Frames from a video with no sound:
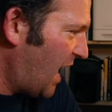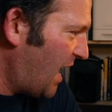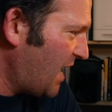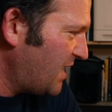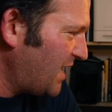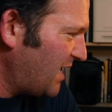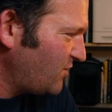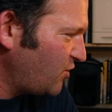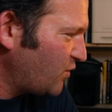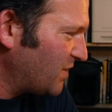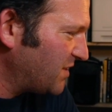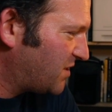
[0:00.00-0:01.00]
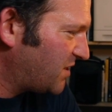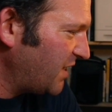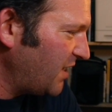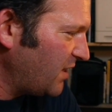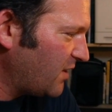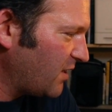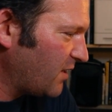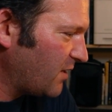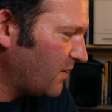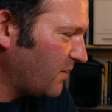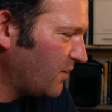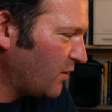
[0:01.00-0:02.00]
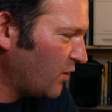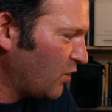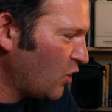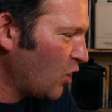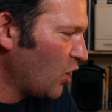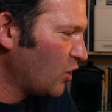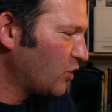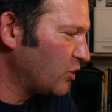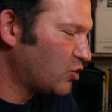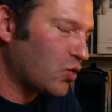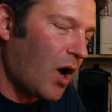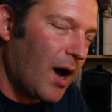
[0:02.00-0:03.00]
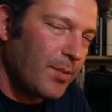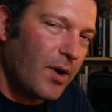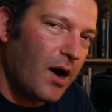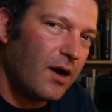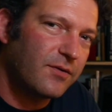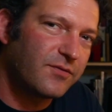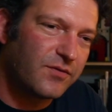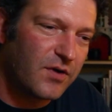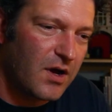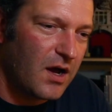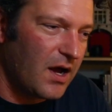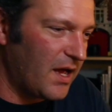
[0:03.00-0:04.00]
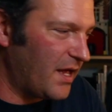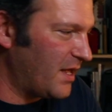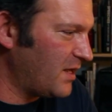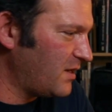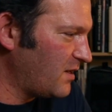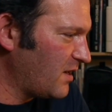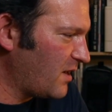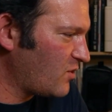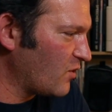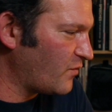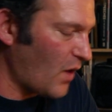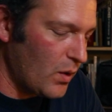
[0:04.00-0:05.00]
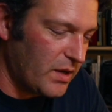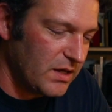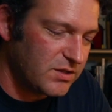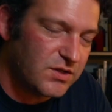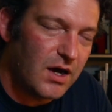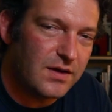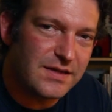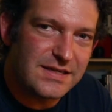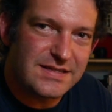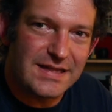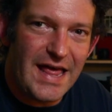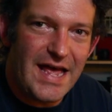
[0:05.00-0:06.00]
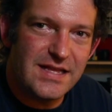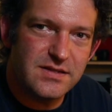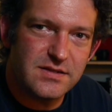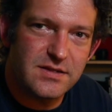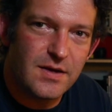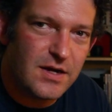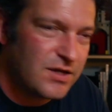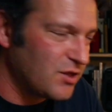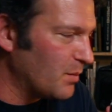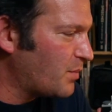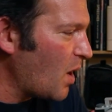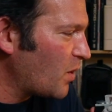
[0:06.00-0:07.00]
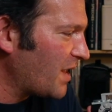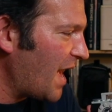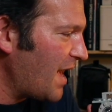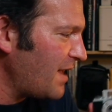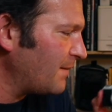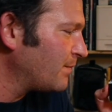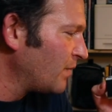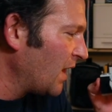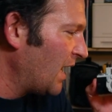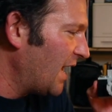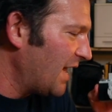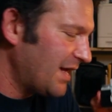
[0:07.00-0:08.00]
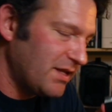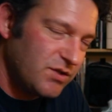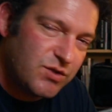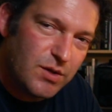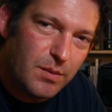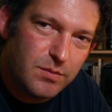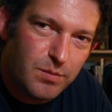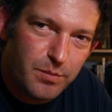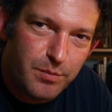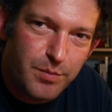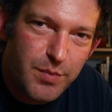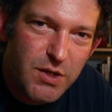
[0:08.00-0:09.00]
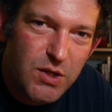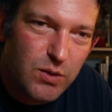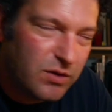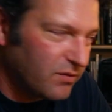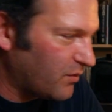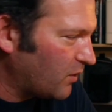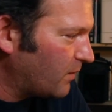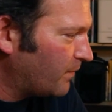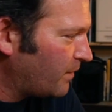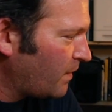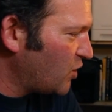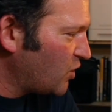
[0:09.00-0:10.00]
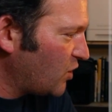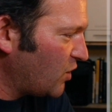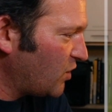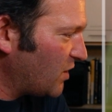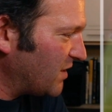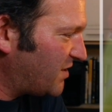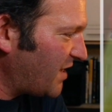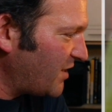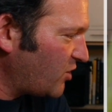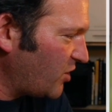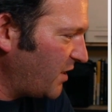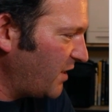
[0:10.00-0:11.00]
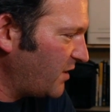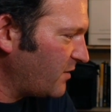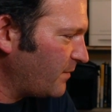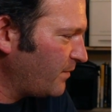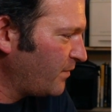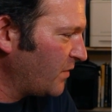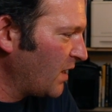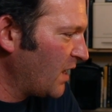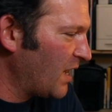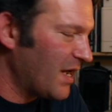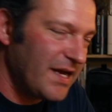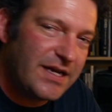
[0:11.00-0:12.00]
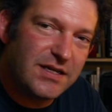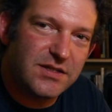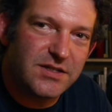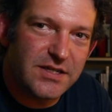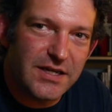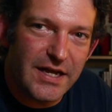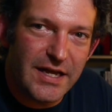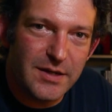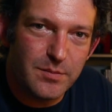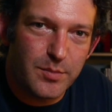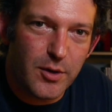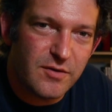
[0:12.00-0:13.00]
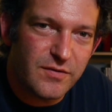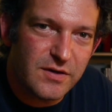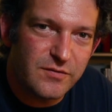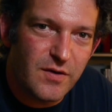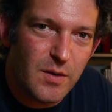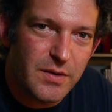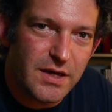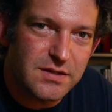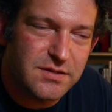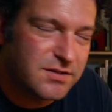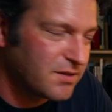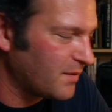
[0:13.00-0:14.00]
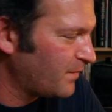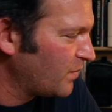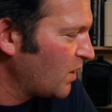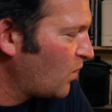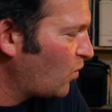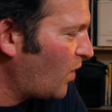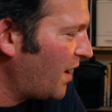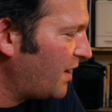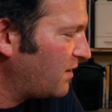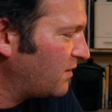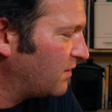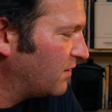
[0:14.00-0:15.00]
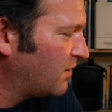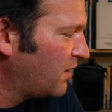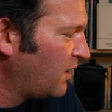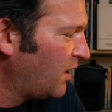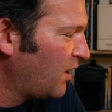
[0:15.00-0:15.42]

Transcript: And as you can see, the the drop off in the focus on this lens, the bokeh, is beautiful. The center here is in perfect focus, while